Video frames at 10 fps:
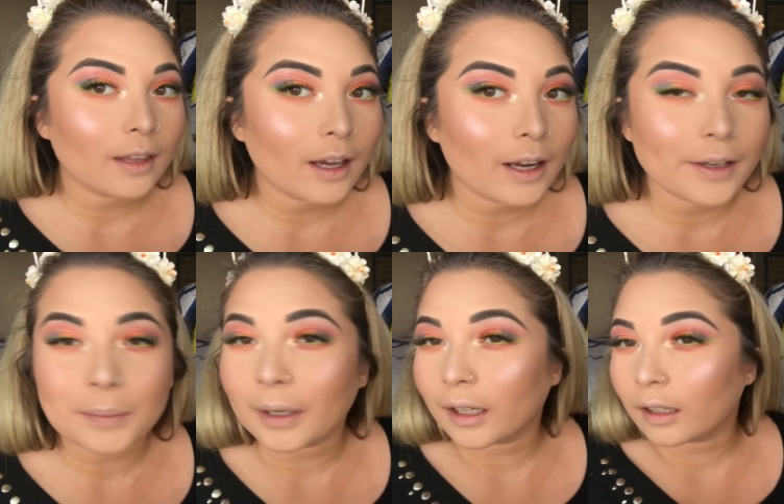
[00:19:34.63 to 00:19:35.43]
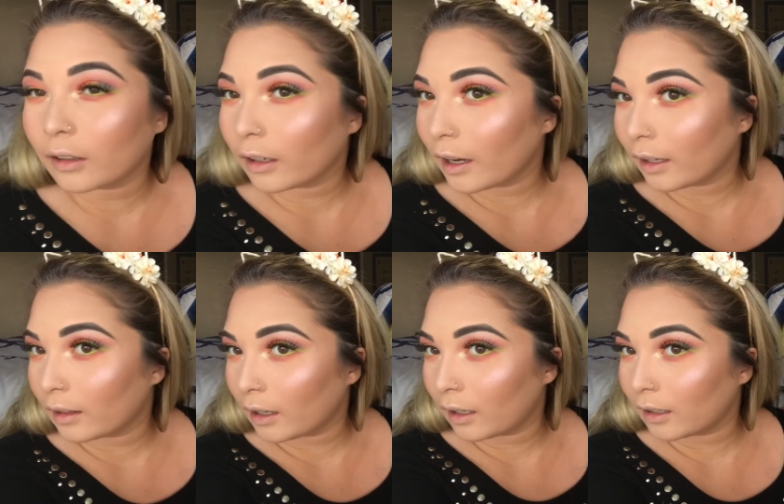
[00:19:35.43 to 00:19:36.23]
that as my inner
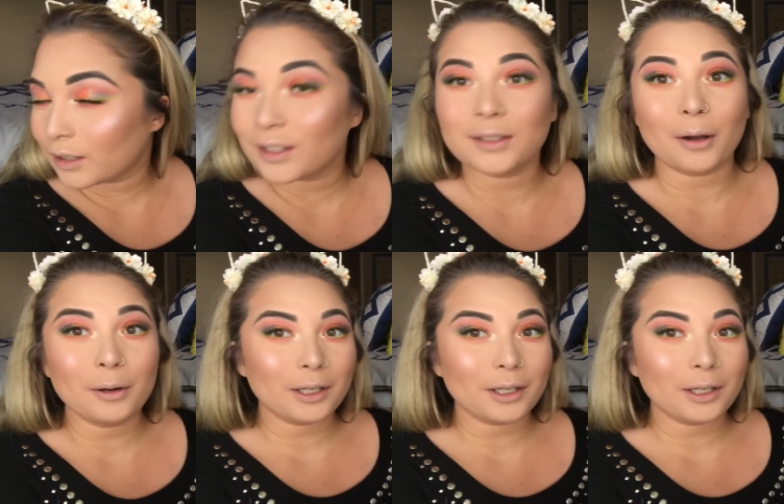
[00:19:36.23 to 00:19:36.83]
highlight. So